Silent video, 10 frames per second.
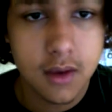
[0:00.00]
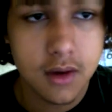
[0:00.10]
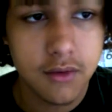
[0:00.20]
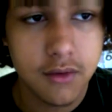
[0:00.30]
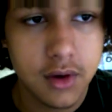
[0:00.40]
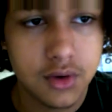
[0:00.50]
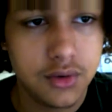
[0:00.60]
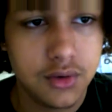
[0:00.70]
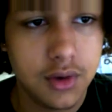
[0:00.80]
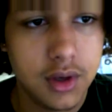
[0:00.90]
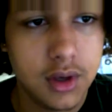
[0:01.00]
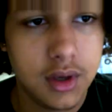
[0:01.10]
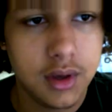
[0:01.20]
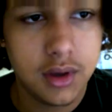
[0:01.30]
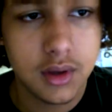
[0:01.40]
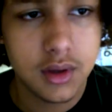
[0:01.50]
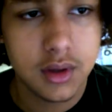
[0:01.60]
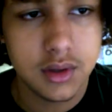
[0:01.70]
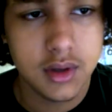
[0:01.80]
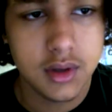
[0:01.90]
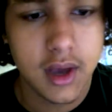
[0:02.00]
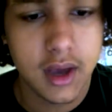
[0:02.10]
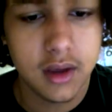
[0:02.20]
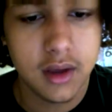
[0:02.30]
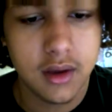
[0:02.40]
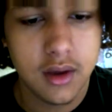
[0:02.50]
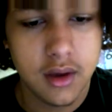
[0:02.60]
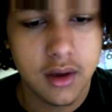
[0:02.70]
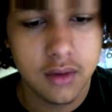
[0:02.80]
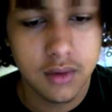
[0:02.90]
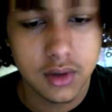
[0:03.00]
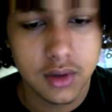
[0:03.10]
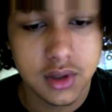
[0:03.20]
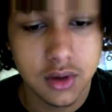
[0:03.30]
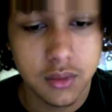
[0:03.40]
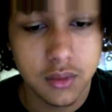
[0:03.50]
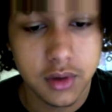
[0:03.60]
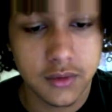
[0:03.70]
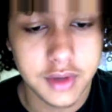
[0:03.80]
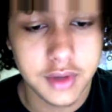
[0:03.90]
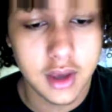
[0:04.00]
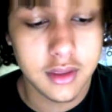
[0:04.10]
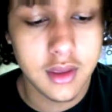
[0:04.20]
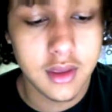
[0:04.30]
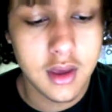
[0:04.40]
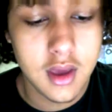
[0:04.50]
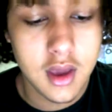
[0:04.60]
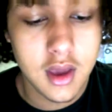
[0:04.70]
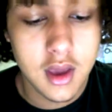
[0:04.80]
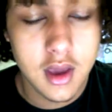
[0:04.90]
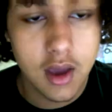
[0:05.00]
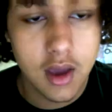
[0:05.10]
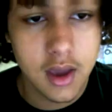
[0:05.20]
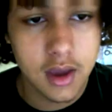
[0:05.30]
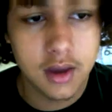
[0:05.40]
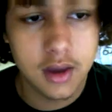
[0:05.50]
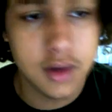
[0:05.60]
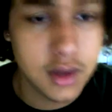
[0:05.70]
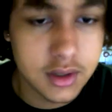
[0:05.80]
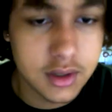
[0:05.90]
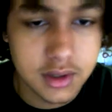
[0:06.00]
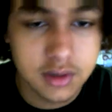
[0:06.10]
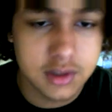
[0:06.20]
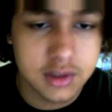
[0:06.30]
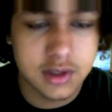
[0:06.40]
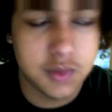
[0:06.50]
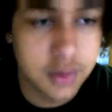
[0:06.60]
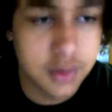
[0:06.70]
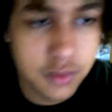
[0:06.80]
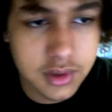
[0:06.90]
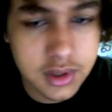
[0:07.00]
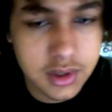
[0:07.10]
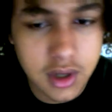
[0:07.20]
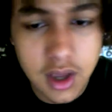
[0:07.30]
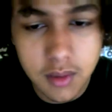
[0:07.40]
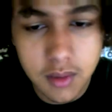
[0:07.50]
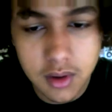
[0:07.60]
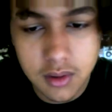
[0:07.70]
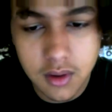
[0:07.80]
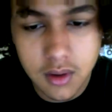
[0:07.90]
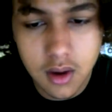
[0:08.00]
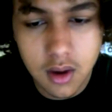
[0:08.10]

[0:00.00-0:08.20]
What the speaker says: eventually die very slow and painful death. And he gets into this dispute with his son Haman